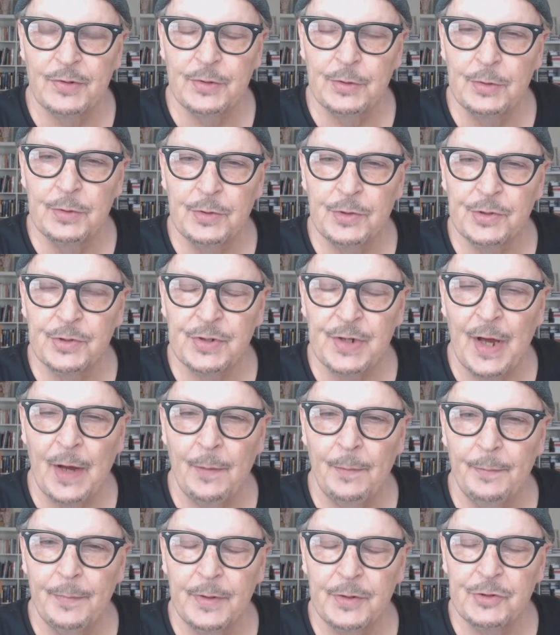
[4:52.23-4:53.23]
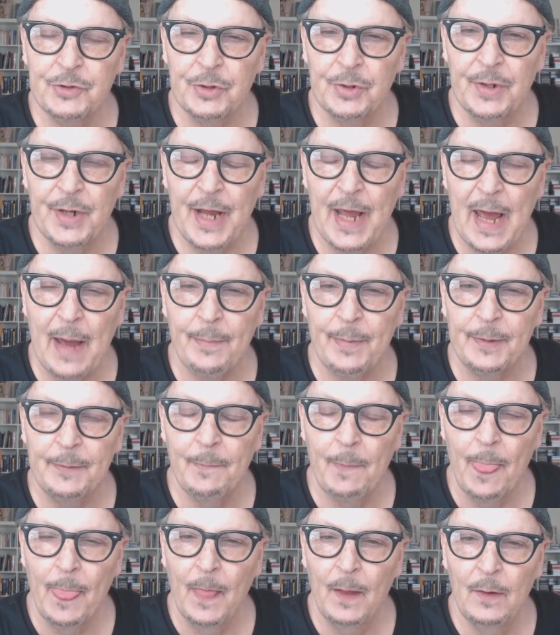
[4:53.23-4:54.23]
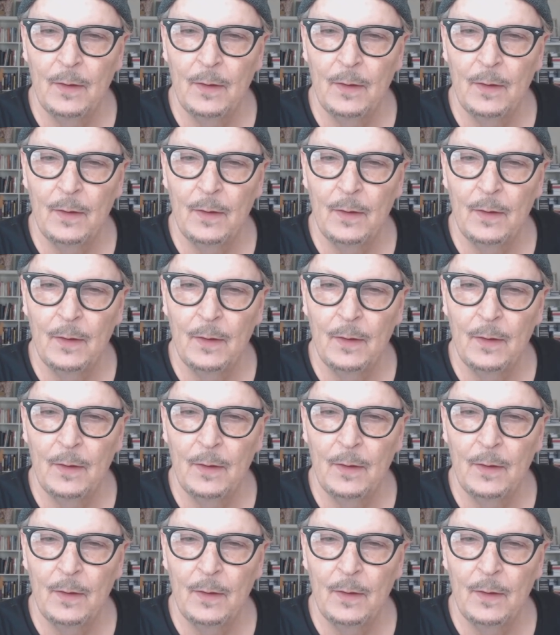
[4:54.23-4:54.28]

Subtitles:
Stooges album. It should have happened.